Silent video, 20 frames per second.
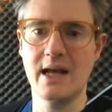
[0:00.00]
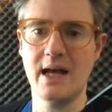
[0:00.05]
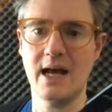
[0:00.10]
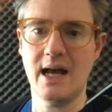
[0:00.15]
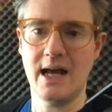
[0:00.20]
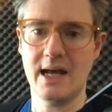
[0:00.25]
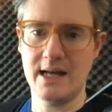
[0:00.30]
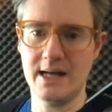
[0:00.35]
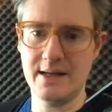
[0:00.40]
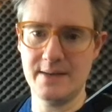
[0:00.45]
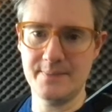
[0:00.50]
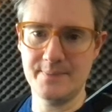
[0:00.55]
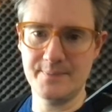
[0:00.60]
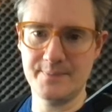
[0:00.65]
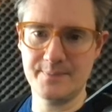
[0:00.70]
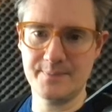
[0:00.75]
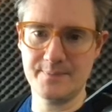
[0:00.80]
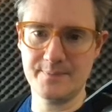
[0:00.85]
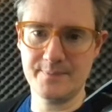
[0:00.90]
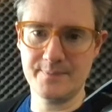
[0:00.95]

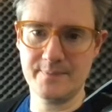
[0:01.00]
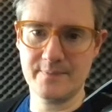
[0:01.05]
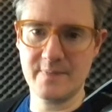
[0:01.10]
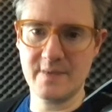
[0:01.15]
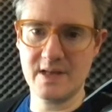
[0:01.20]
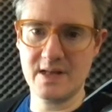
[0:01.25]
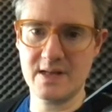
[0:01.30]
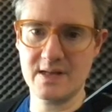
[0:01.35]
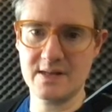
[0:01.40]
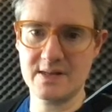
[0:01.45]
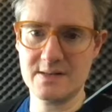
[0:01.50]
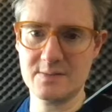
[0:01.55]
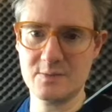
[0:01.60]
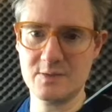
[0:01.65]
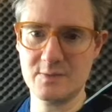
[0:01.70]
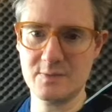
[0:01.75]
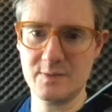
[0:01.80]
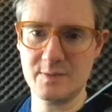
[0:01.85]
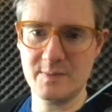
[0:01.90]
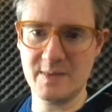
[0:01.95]
So what
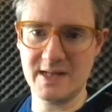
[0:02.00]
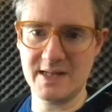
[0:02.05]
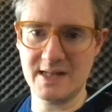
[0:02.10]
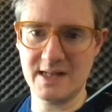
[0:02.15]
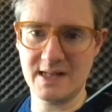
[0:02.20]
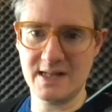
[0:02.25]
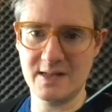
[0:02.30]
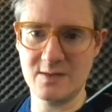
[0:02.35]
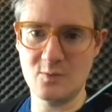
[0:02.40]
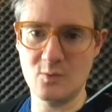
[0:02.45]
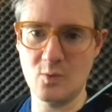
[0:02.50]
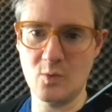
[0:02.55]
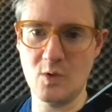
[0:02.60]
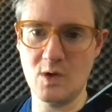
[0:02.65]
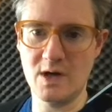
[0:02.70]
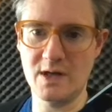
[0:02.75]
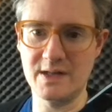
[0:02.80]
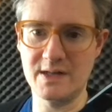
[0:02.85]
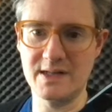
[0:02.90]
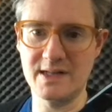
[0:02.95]
if we made that like
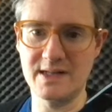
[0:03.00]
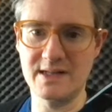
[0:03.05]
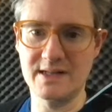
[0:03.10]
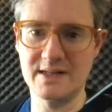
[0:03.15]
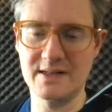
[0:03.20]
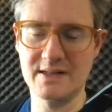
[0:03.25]
1 then?